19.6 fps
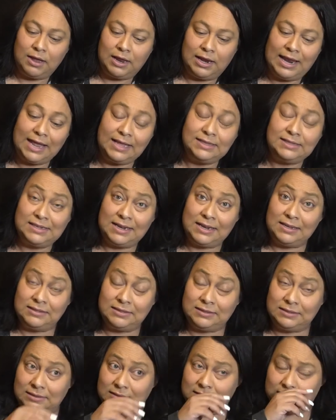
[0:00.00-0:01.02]
Land's
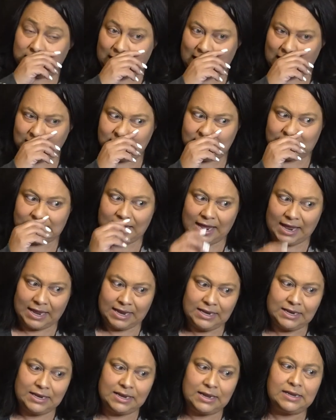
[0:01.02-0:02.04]
End, Land's
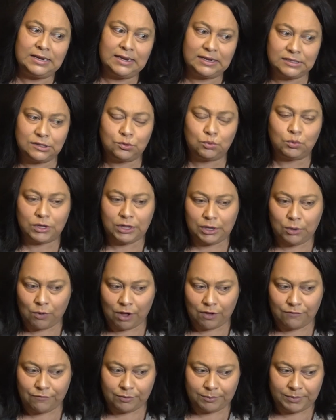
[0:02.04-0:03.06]
End does really
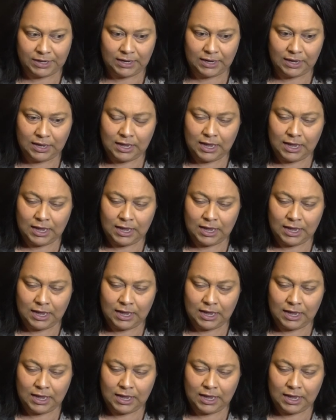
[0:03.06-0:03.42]
well for me,